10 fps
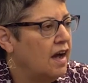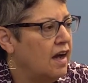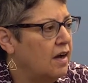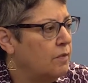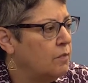
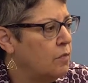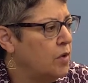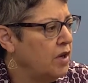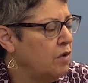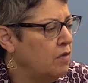Um,
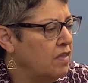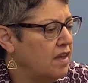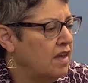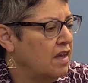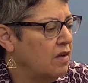what do you
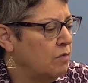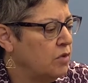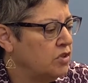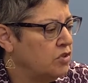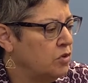think
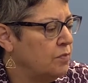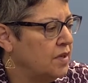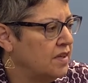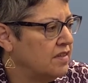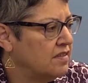was your
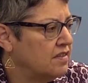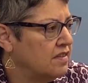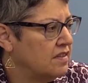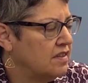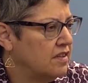biggest
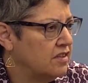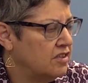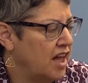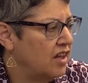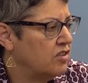
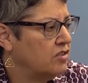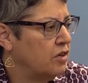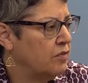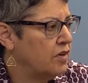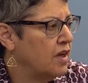challenge to
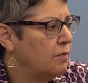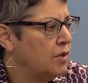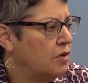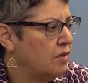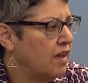overcome
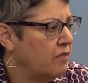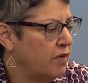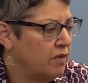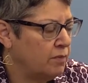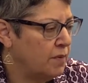in your life,
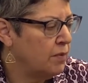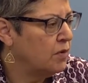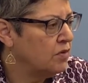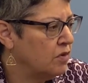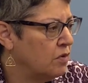whether it be
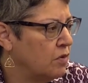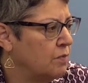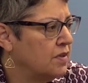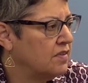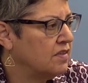personal or
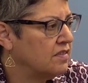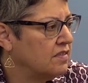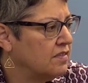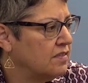business?